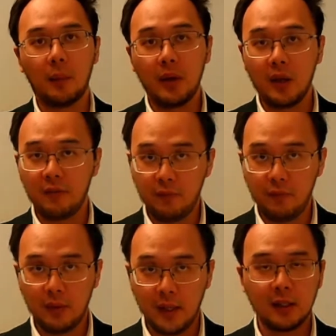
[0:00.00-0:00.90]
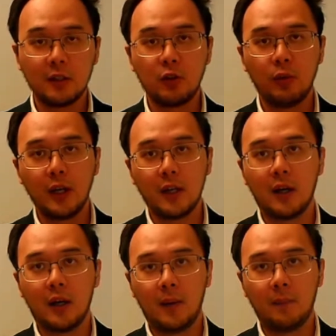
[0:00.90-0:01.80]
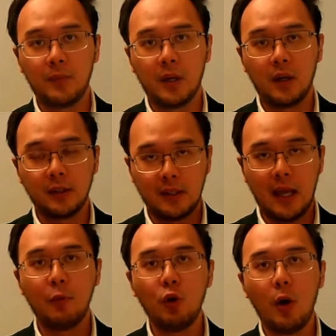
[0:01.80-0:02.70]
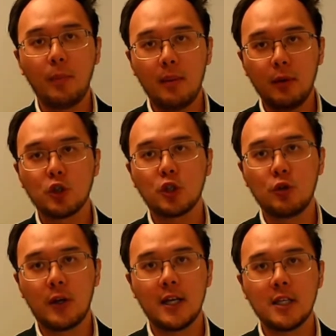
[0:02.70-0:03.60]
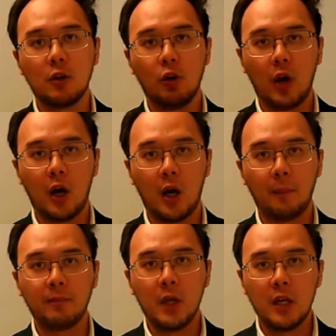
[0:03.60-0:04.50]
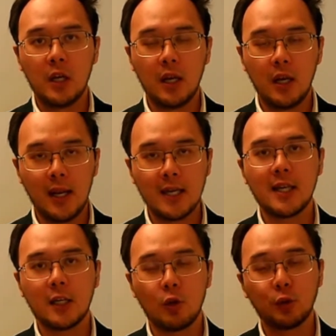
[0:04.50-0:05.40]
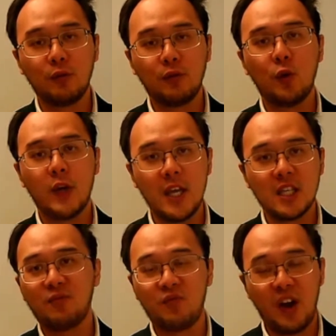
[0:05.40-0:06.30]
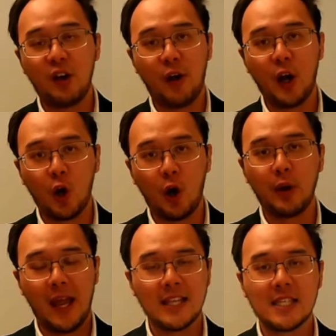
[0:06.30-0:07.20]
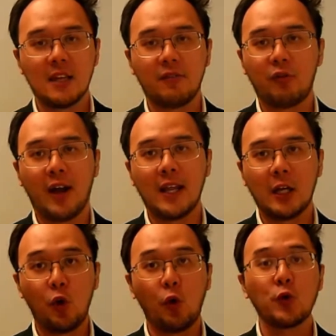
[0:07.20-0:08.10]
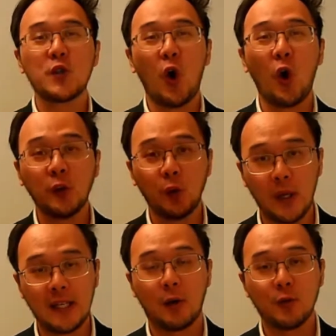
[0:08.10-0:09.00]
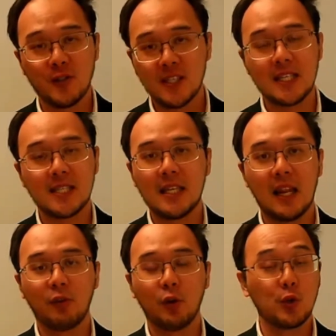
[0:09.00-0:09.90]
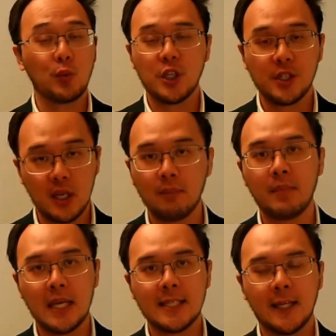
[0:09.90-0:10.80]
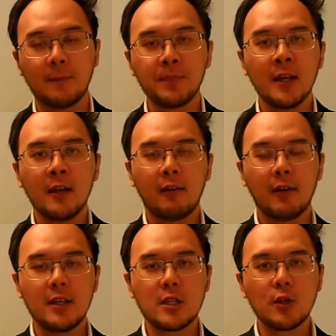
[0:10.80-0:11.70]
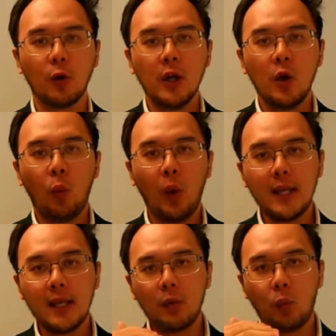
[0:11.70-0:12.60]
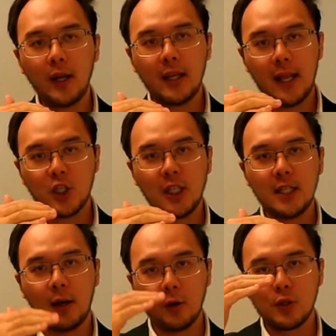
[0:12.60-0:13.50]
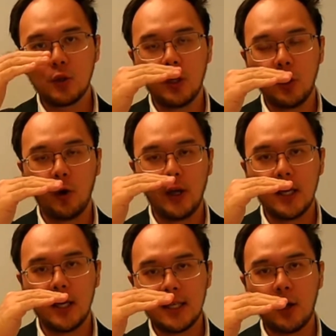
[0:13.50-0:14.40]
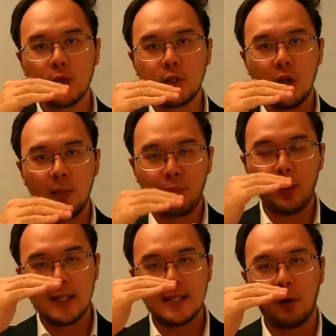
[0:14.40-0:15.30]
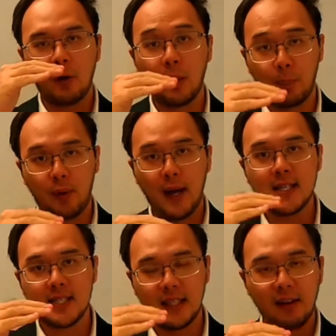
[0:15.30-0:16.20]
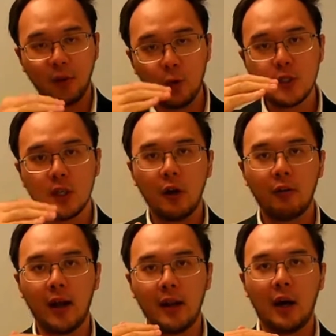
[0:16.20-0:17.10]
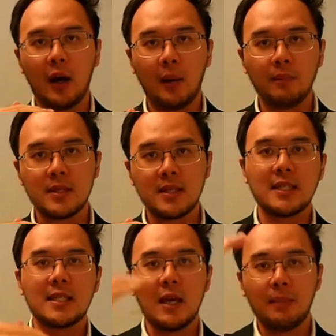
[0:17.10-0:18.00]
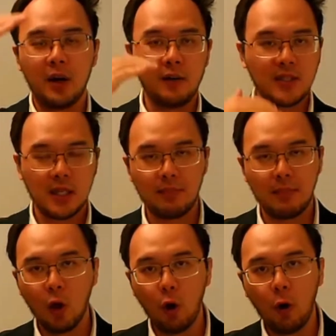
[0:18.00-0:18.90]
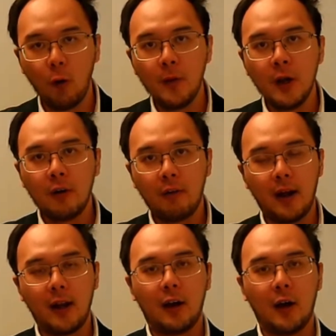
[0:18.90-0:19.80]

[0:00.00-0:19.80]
if later during the demo, I'll be able to show you guys, Nasdaq TotalView is very, very comprehensive, right? It goes all the way down to 60 levels, which is amazing, right? So what it actually tells you, it tells you, it breaks down the price levels, right? 60 above, 60 below, right?